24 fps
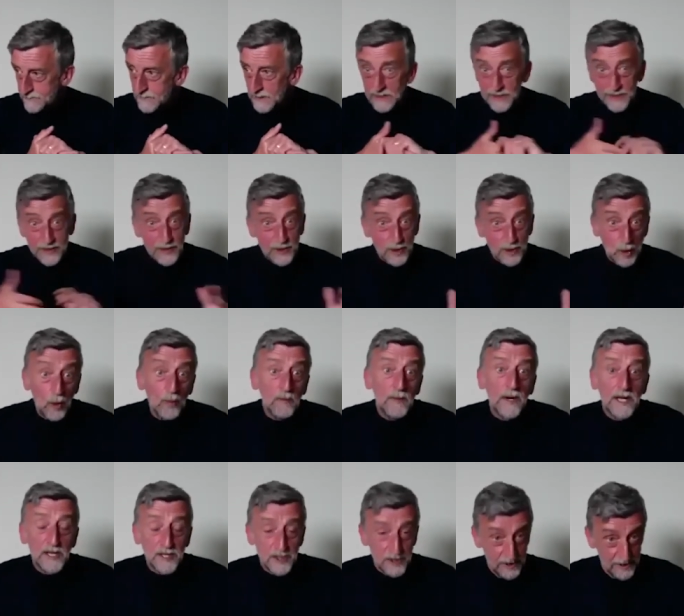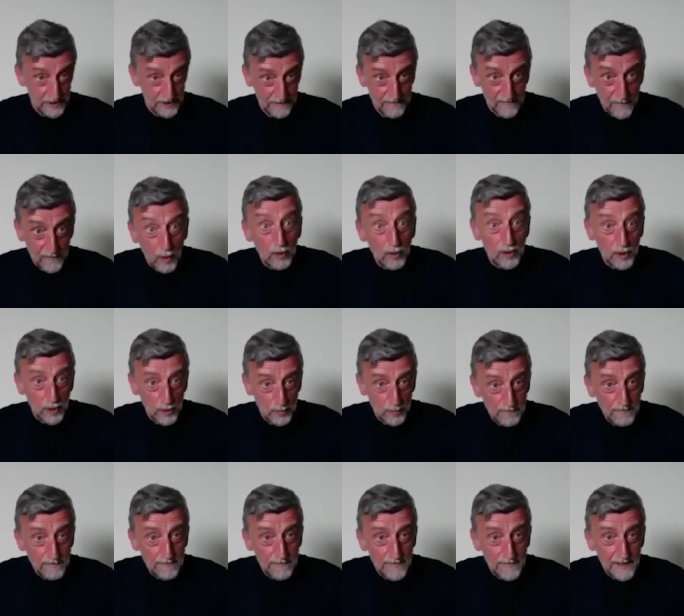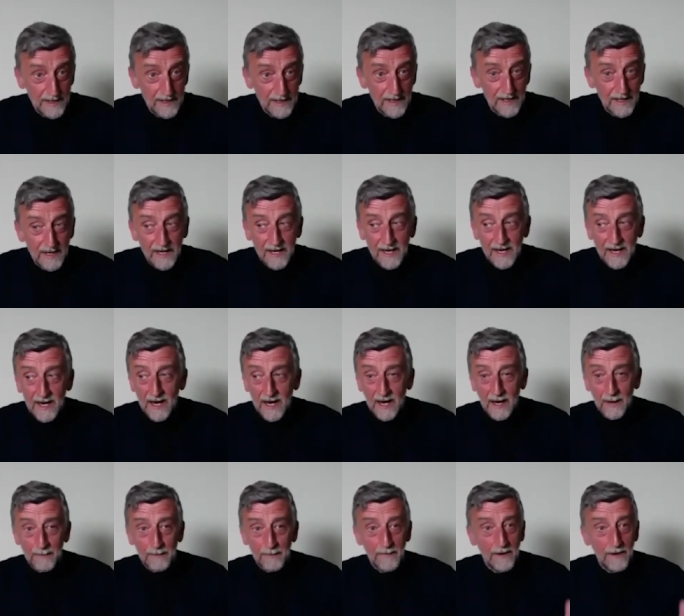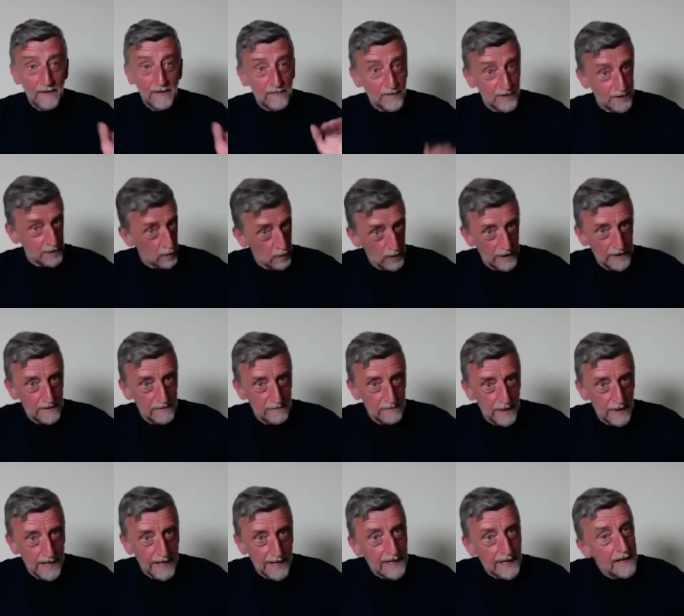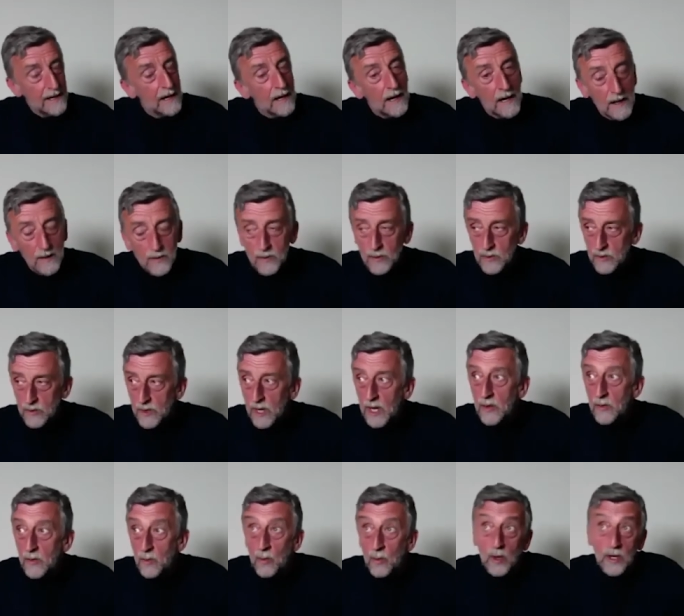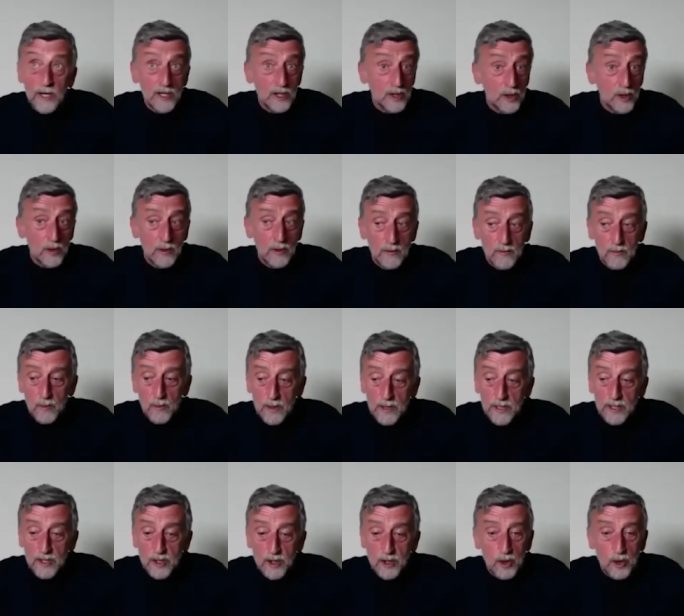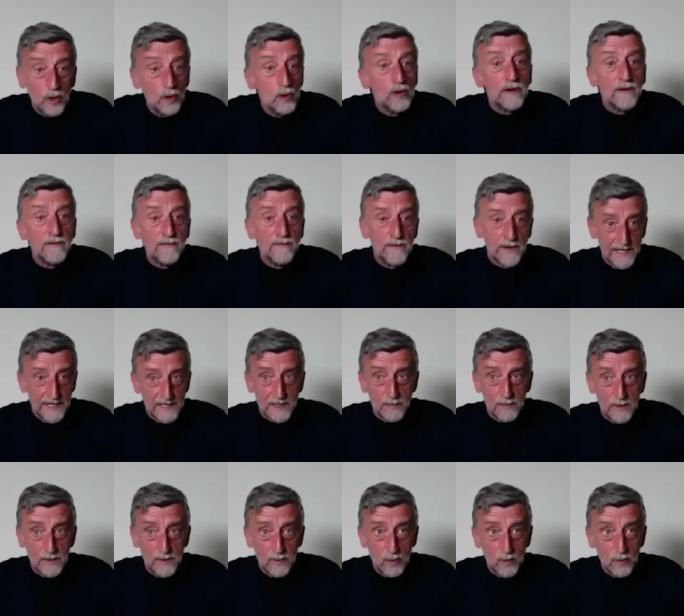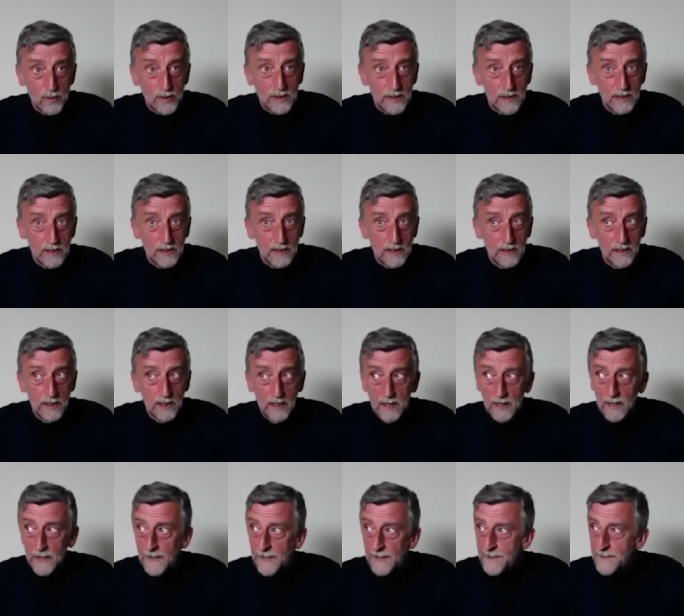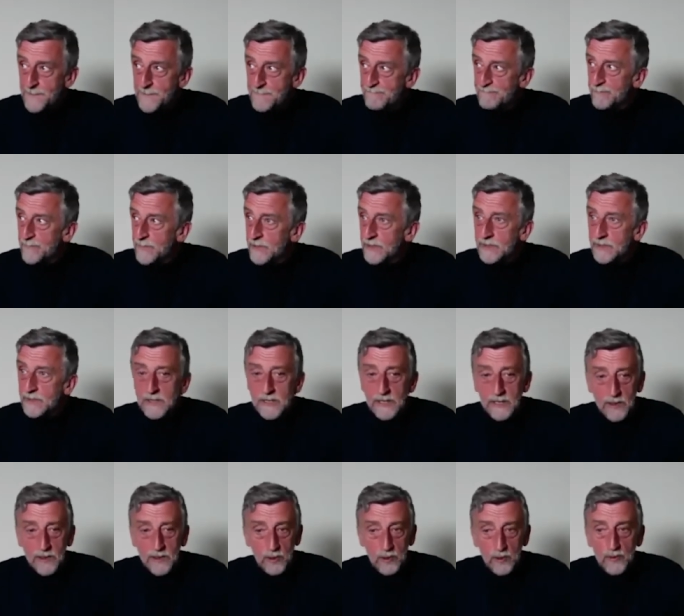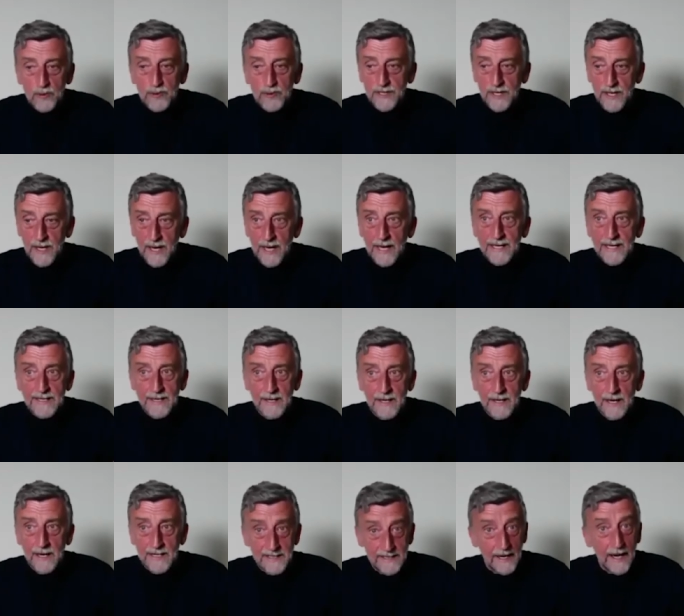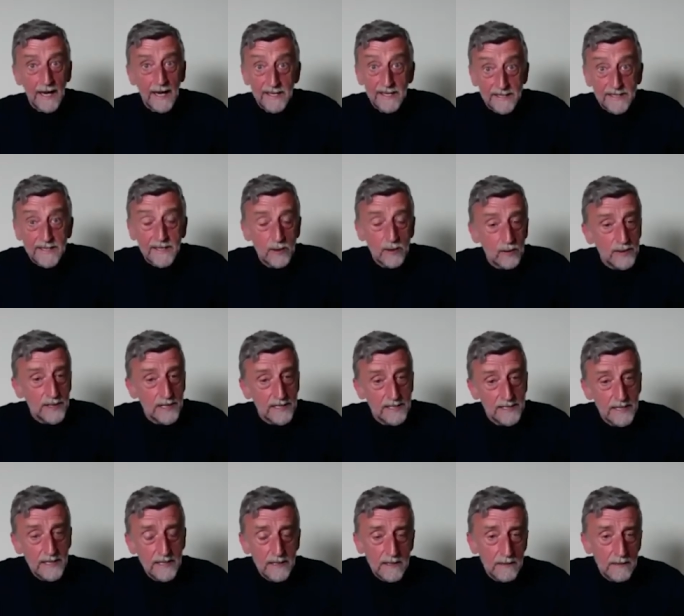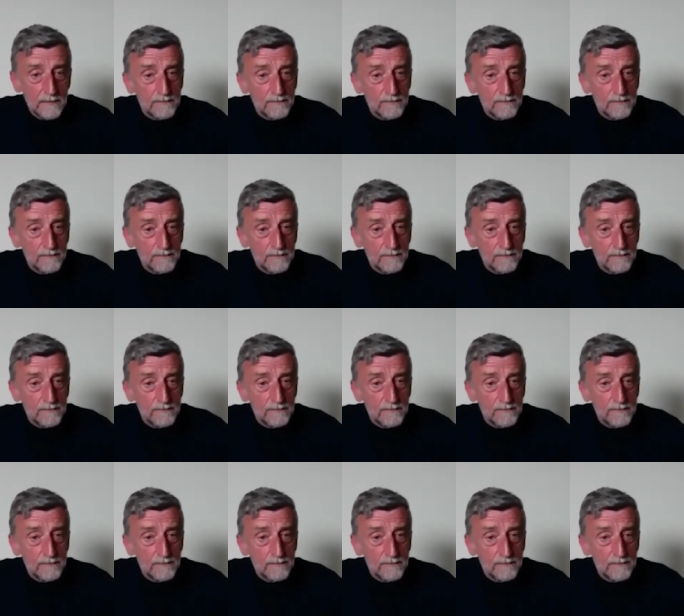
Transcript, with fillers: so much volume um, for so little money, how, how what is you, what is your advice to people to to use that and, and still succeed?